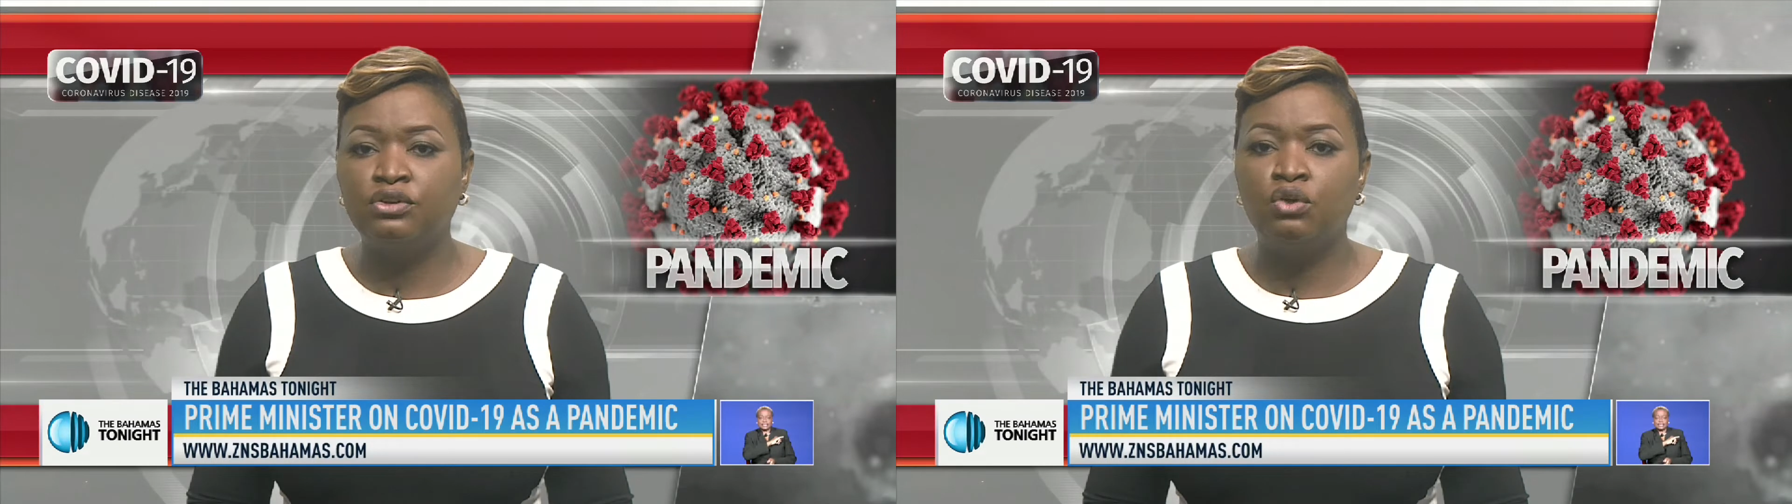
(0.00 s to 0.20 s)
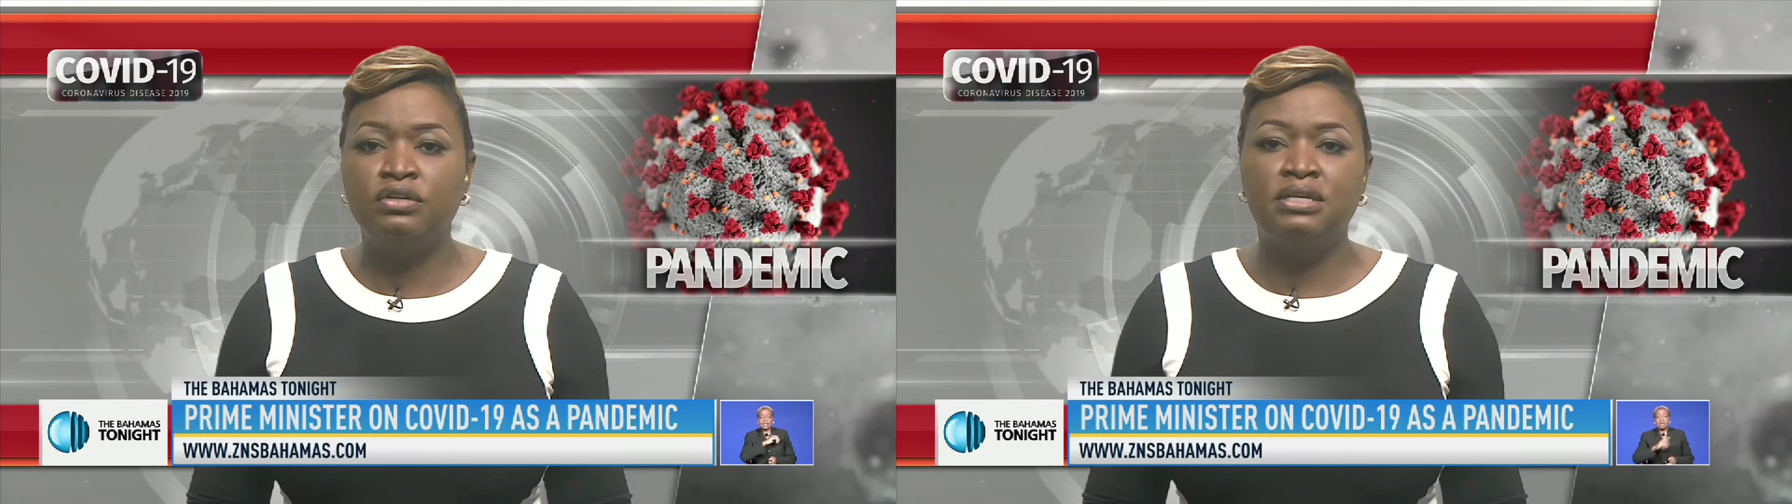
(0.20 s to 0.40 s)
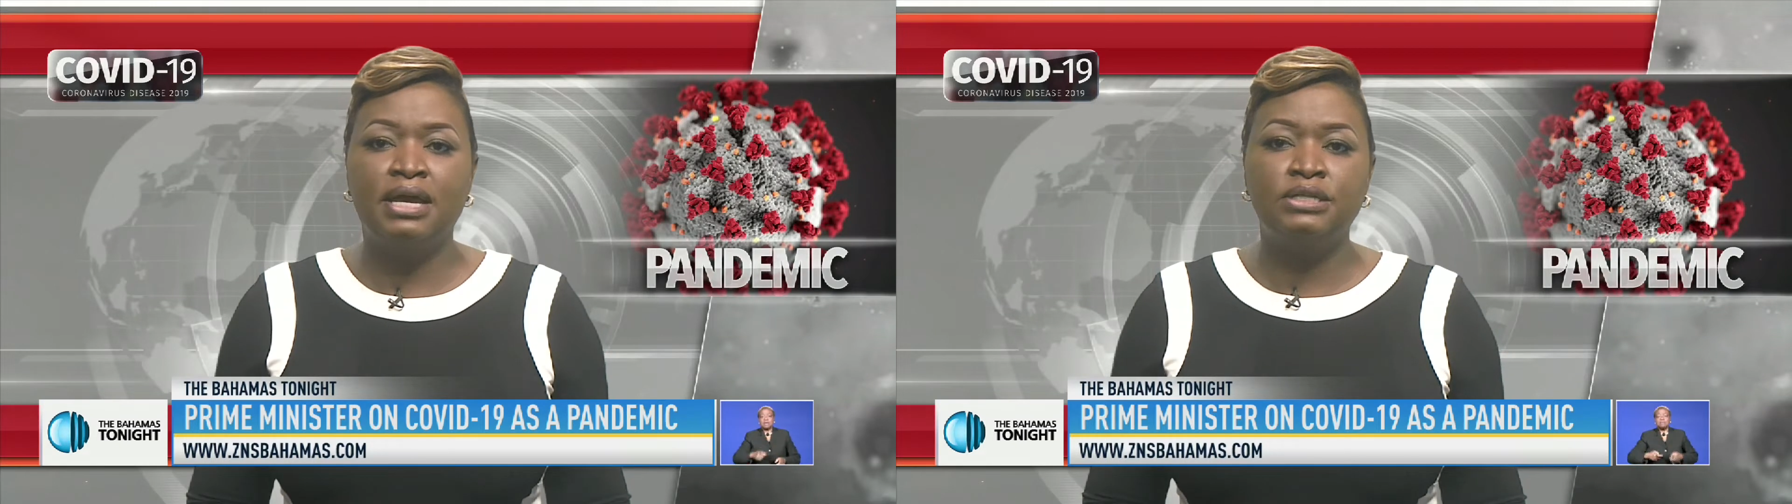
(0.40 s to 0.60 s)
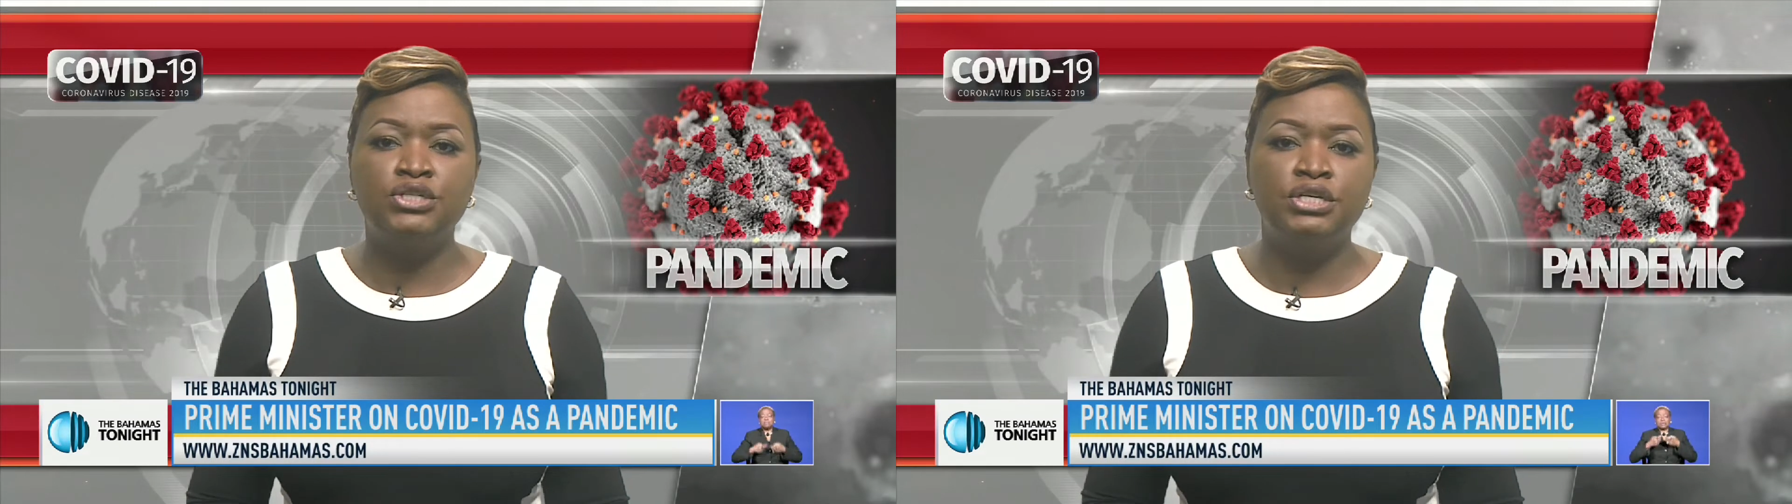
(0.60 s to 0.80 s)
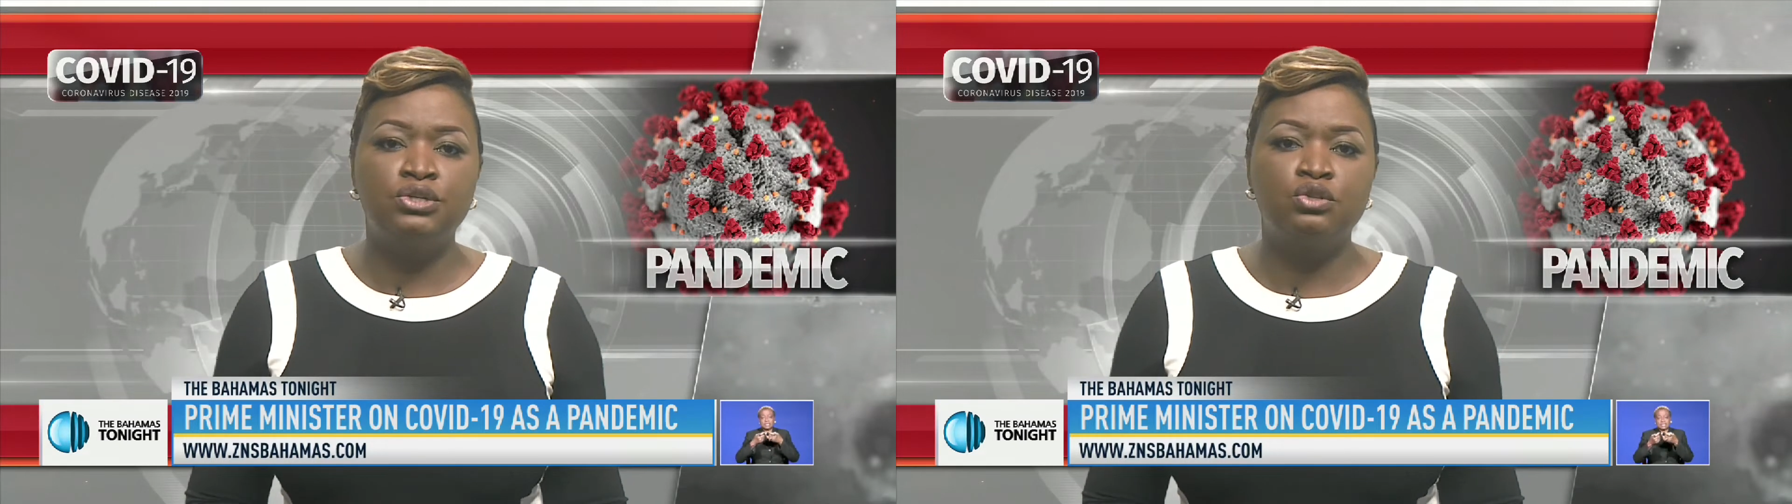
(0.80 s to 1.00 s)
COVID
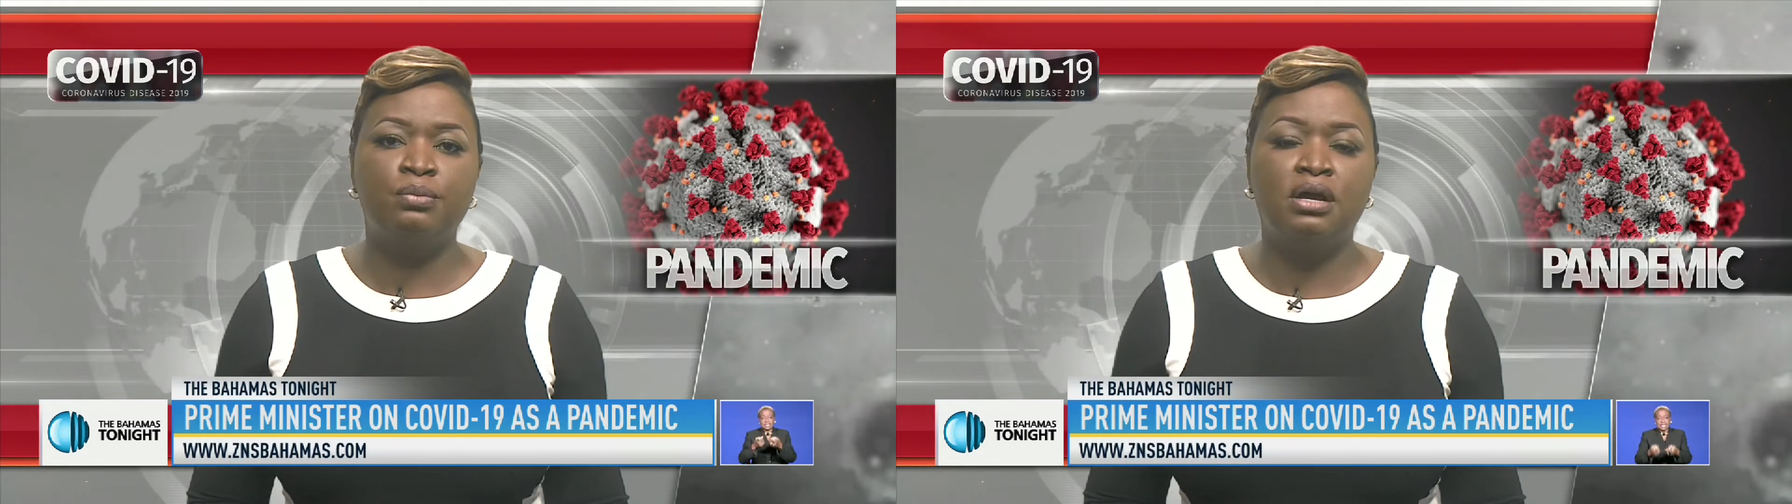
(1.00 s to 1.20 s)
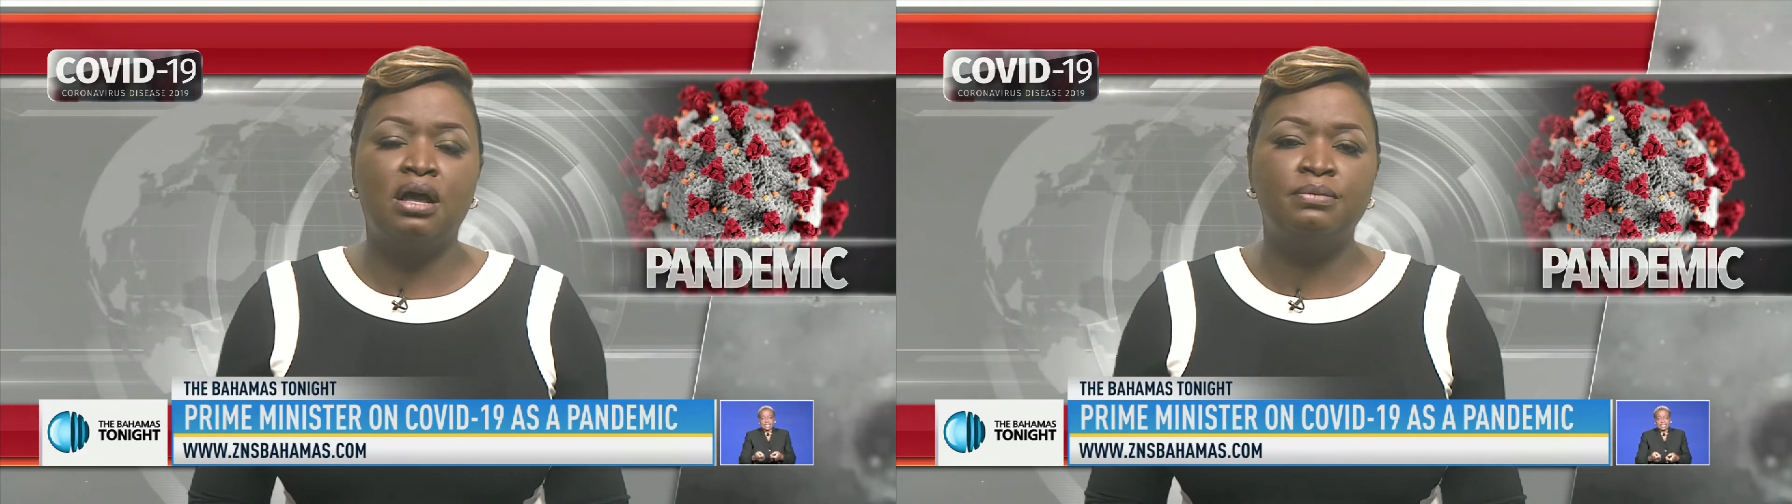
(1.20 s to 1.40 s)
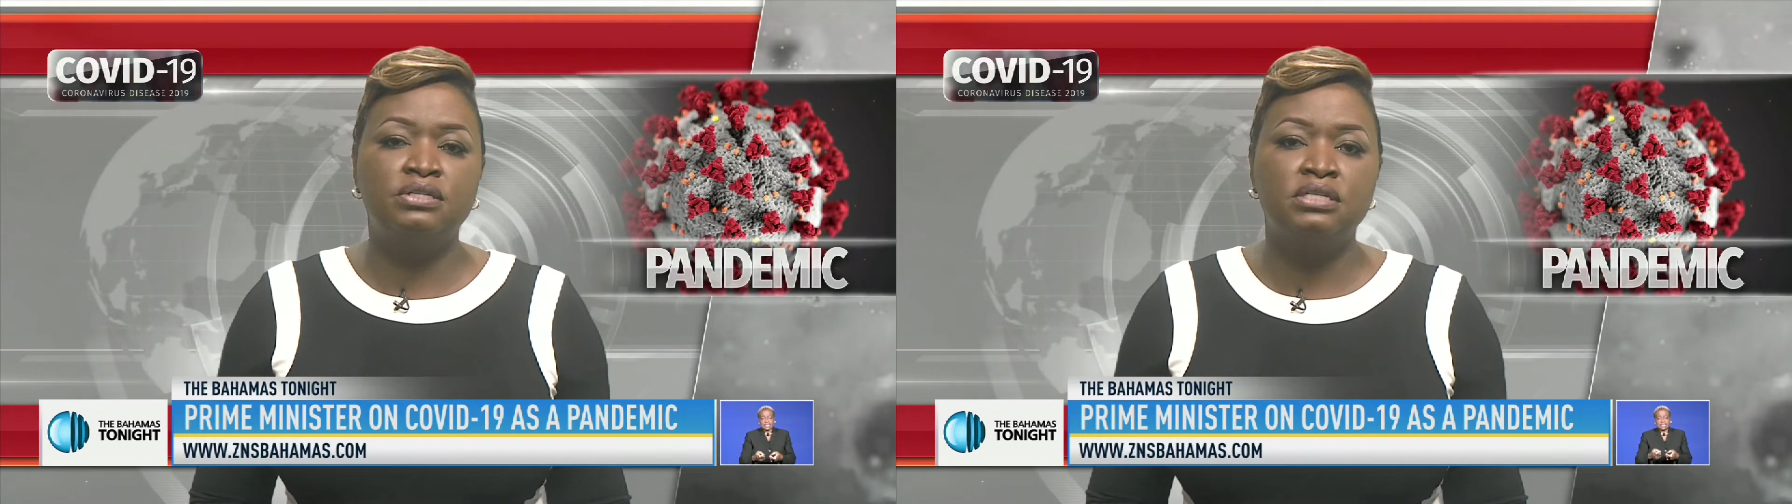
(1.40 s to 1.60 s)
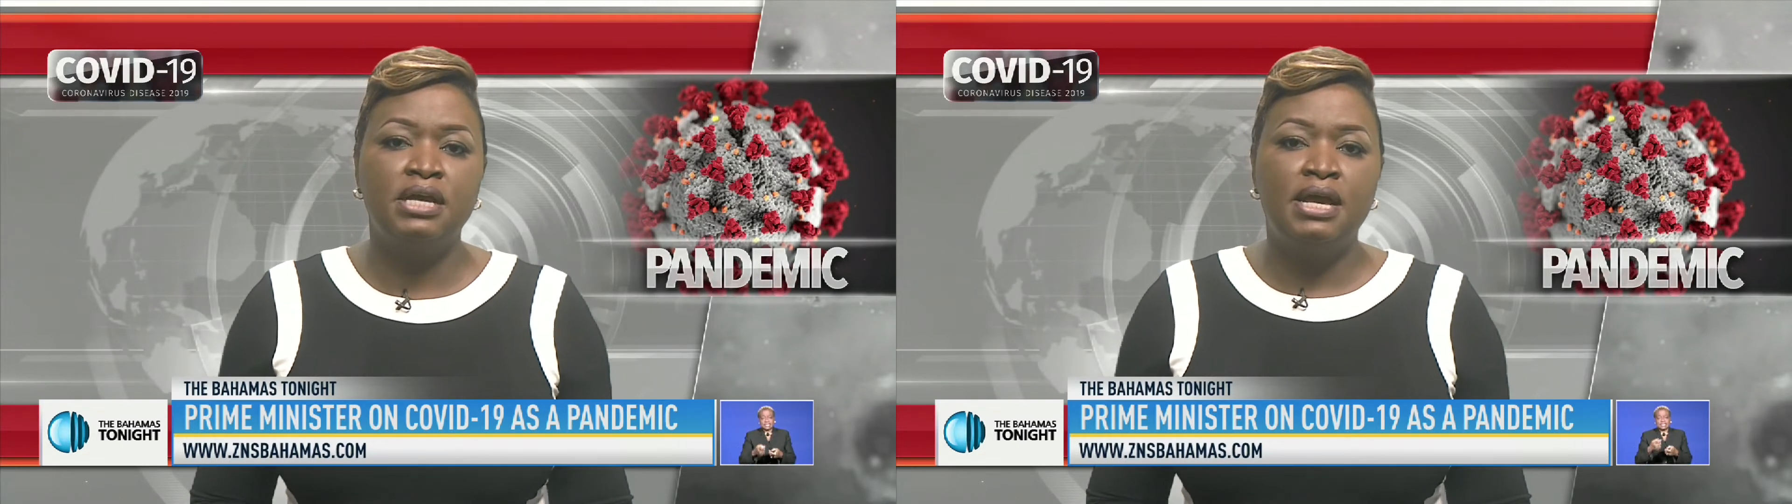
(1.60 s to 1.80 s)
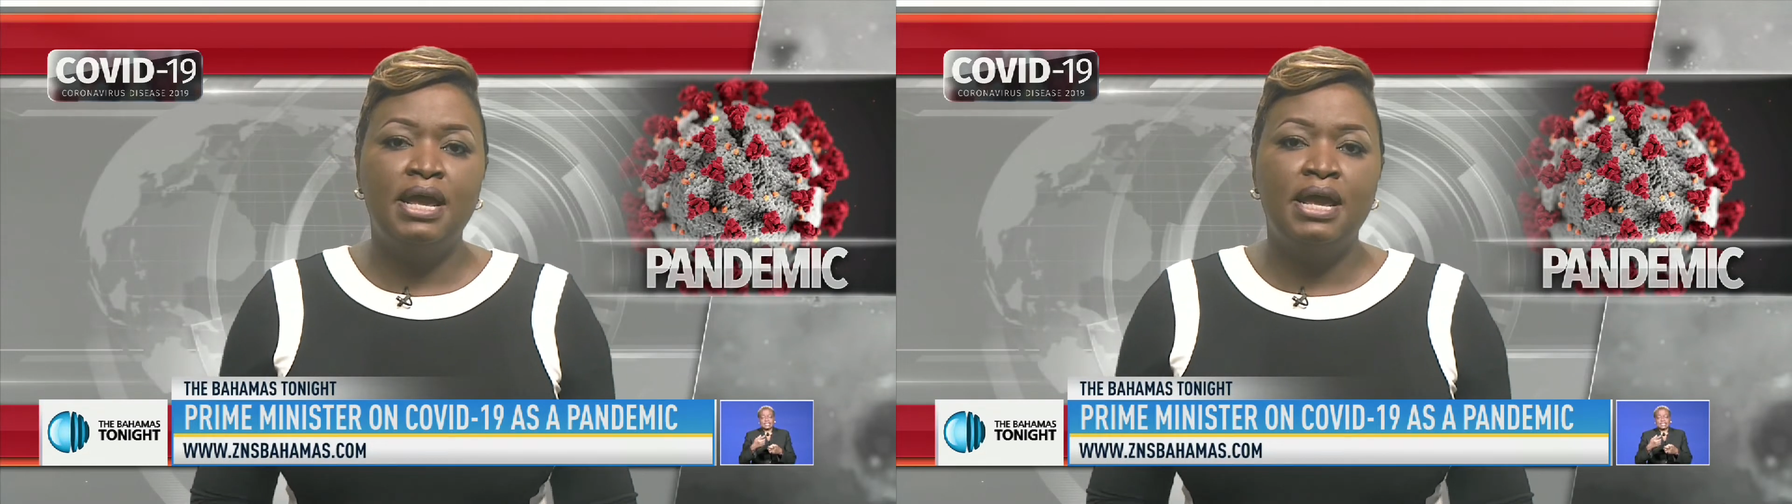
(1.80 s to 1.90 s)
19 to the Bahamas